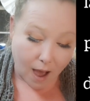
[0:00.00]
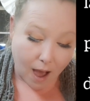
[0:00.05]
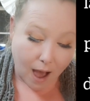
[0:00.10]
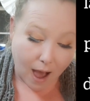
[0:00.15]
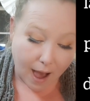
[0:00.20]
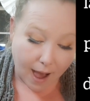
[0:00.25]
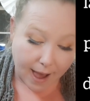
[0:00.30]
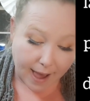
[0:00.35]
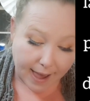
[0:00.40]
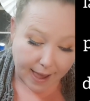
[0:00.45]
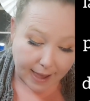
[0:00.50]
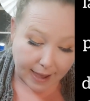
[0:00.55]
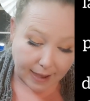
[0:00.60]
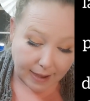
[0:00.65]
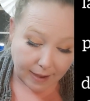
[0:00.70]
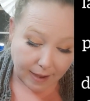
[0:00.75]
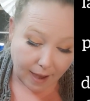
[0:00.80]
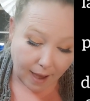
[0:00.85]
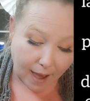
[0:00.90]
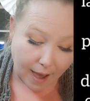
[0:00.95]

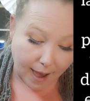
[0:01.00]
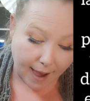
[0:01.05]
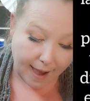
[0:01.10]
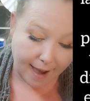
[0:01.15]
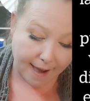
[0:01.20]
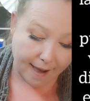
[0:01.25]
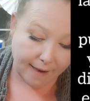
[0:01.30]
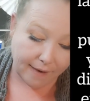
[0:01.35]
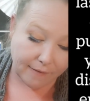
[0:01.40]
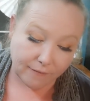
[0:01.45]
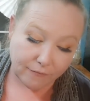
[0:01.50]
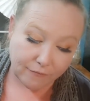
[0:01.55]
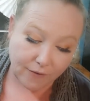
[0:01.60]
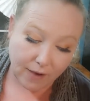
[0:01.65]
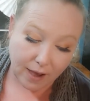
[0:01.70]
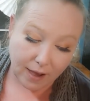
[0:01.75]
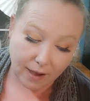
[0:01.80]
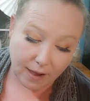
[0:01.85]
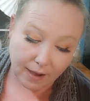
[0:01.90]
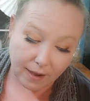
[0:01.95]
I have
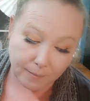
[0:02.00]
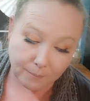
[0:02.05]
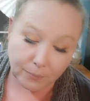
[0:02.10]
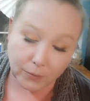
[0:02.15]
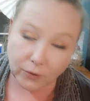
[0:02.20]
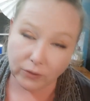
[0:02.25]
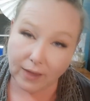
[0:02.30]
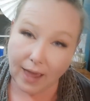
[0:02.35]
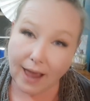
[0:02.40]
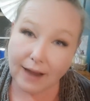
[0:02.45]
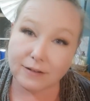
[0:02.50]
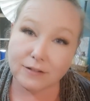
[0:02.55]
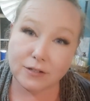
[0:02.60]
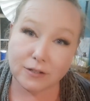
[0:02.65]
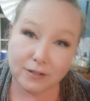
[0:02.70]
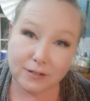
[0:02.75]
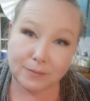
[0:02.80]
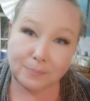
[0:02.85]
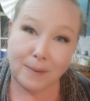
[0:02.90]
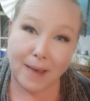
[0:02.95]
put that to
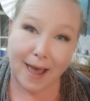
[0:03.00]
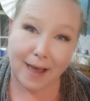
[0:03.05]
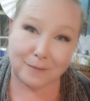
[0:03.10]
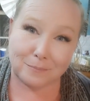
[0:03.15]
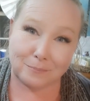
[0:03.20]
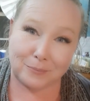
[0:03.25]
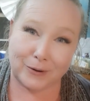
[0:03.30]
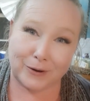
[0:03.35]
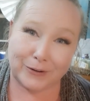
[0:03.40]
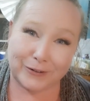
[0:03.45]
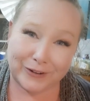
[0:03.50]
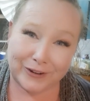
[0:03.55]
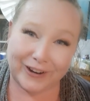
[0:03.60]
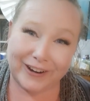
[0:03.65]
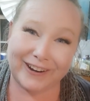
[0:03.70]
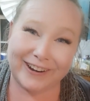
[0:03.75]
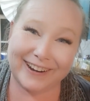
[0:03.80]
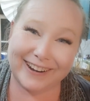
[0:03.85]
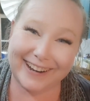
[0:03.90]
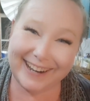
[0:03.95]
the back
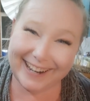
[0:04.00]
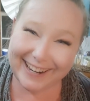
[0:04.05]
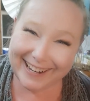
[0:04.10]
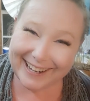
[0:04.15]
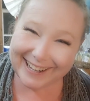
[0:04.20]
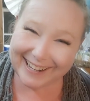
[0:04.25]
burner.